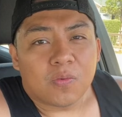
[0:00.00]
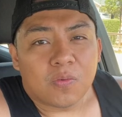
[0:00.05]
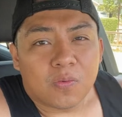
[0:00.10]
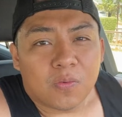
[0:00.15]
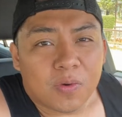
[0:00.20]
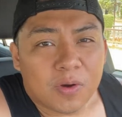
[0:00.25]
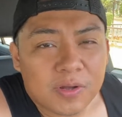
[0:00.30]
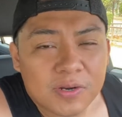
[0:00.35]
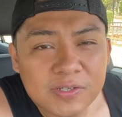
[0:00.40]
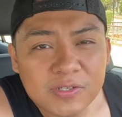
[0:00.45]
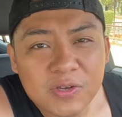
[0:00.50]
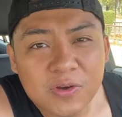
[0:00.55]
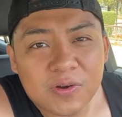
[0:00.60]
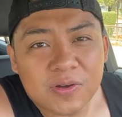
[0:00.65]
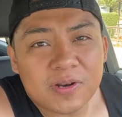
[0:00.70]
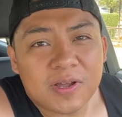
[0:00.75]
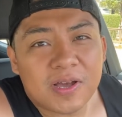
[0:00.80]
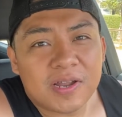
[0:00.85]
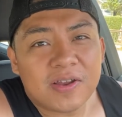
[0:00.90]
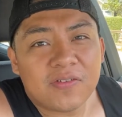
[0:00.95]
What is
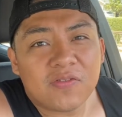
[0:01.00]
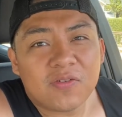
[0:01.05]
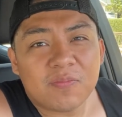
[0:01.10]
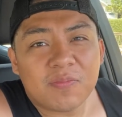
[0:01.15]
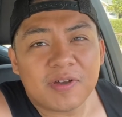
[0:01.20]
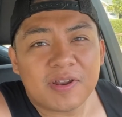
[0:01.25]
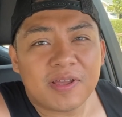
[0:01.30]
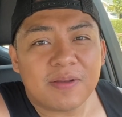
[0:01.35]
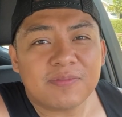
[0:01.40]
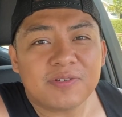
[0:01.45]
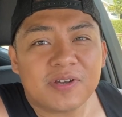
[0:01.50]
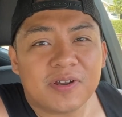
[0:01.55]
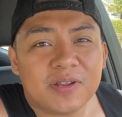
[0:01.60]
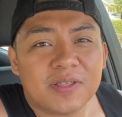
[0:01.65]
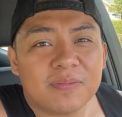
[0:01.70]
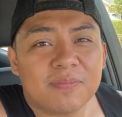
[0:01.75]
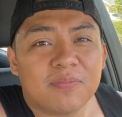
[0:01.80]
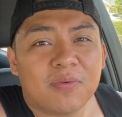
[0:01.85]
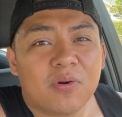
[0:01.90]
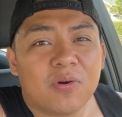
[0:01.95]
going on, everybody? I'm
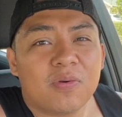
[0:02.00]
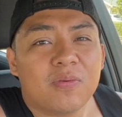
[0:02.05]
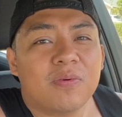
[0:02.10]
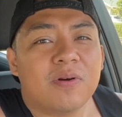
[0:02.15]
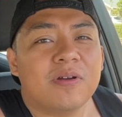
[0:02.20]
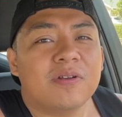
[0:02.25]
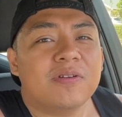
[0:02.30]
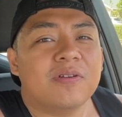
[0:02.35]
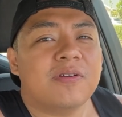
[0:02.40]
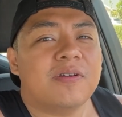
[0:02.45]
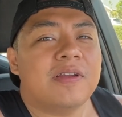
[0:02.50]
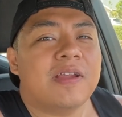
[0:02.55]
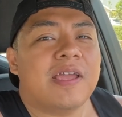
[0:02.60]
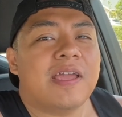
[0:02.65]
Johnny the Boy Wonder,